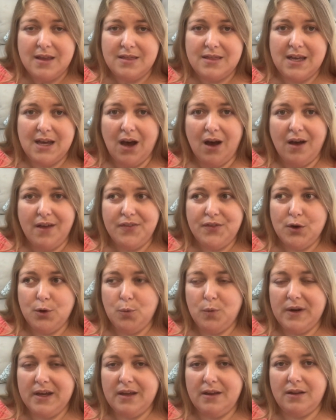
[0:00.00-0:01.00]
the author
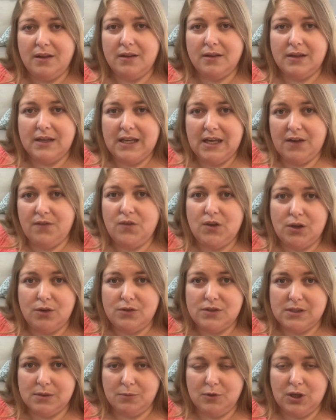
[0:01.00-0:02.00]
will give you
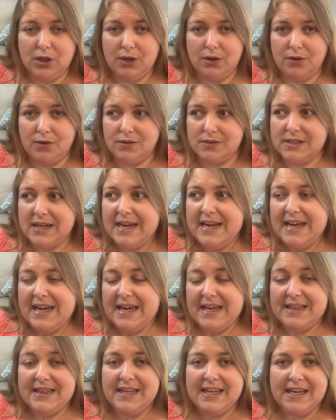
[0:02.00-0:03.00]
some clues
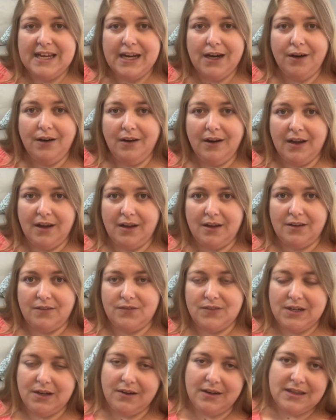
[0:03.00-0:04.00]
in the year
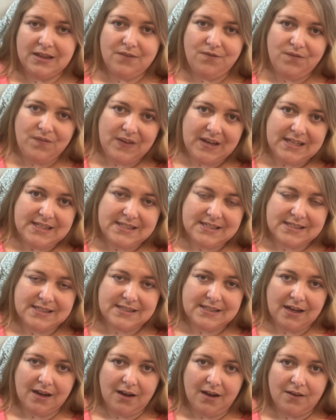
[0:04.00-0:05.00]
of, during the
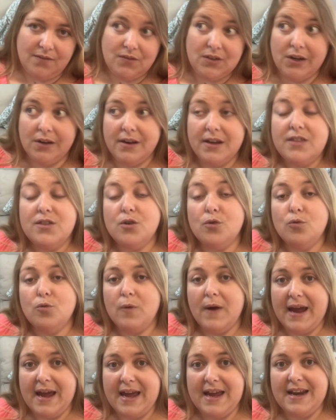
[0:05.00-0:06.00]
feasts of, during the
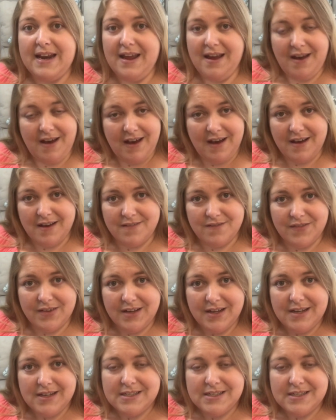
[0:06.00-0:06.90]
reign of.